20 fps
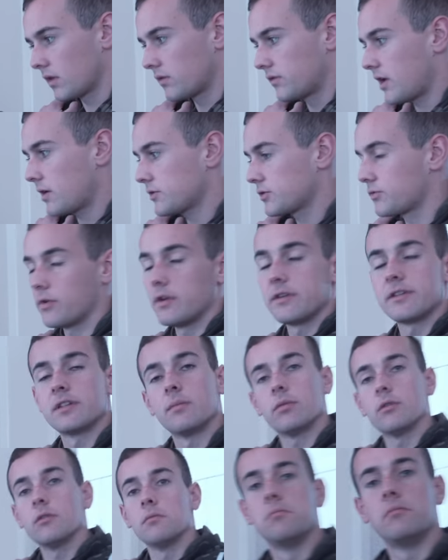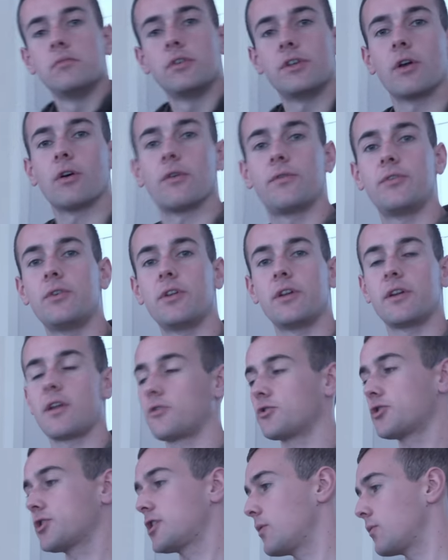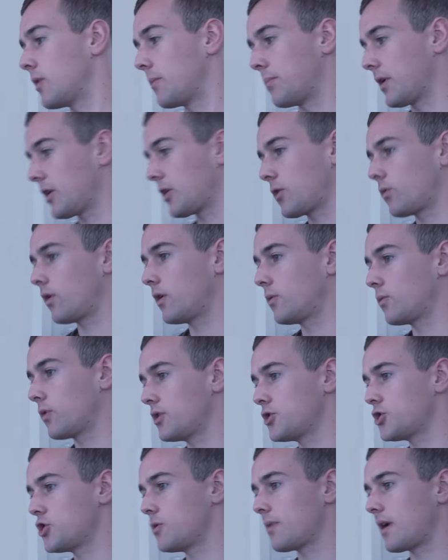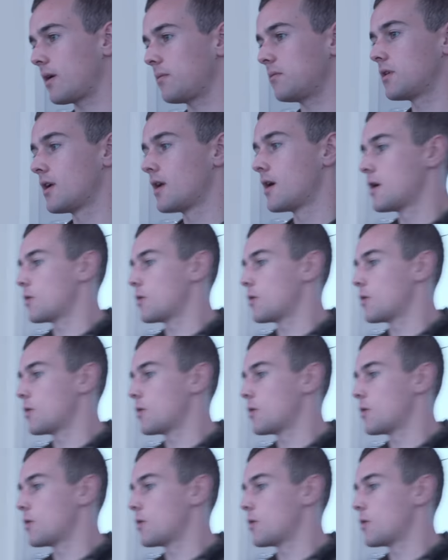Sounds reasonable. You know, if you didn't understand what Bitcoin was, you might